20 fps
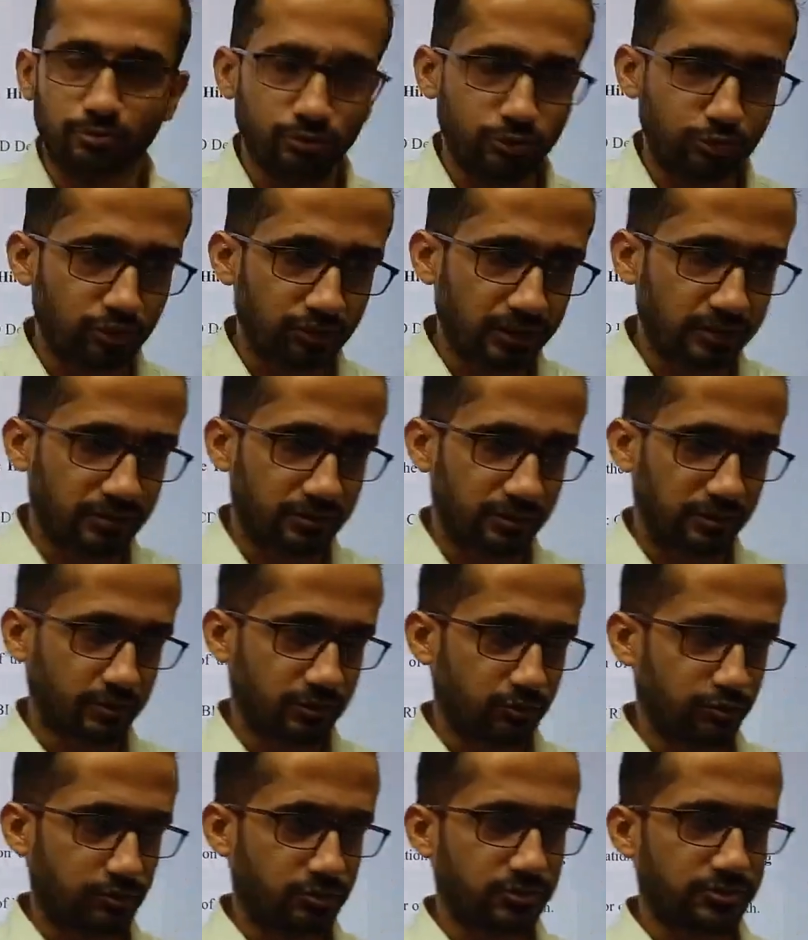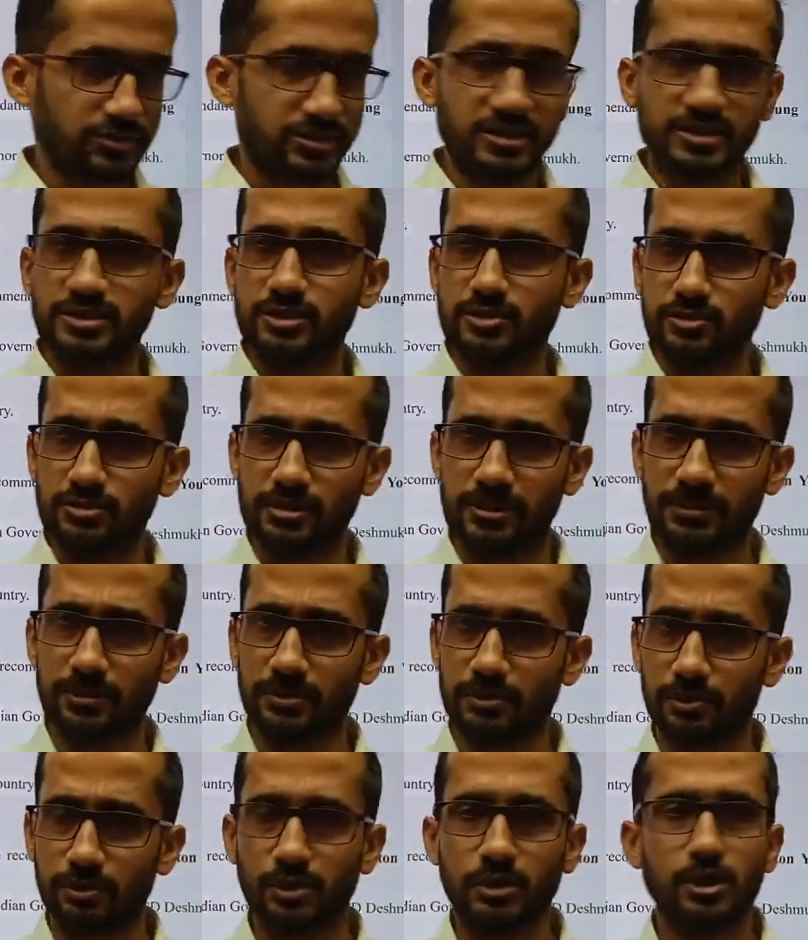We know that in 2016 or
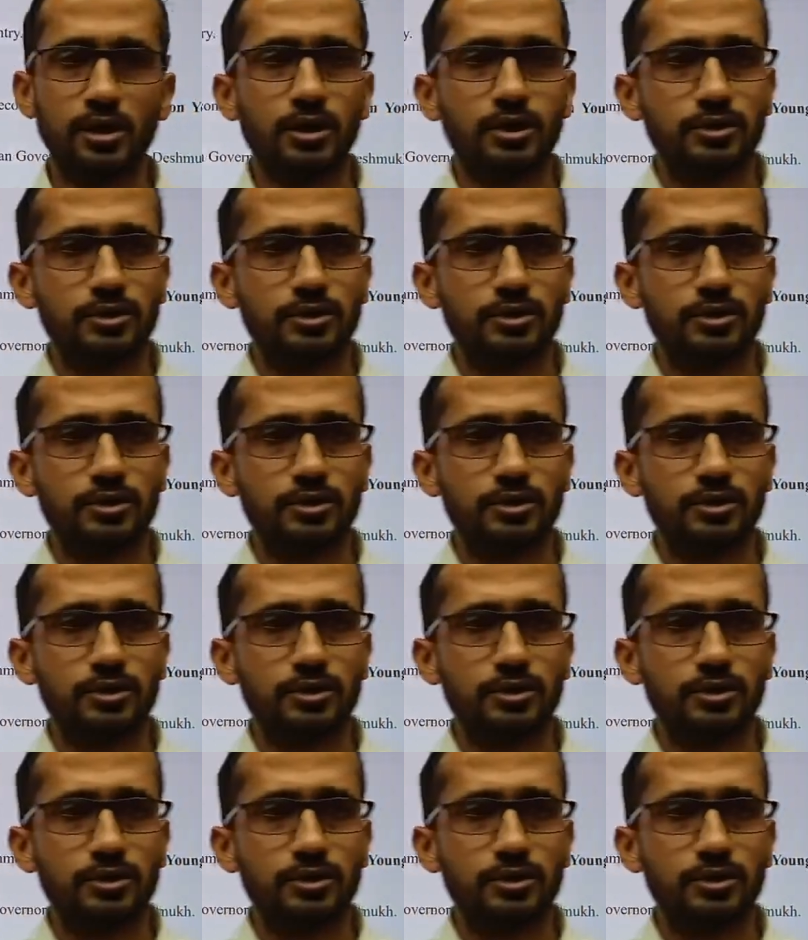17, no,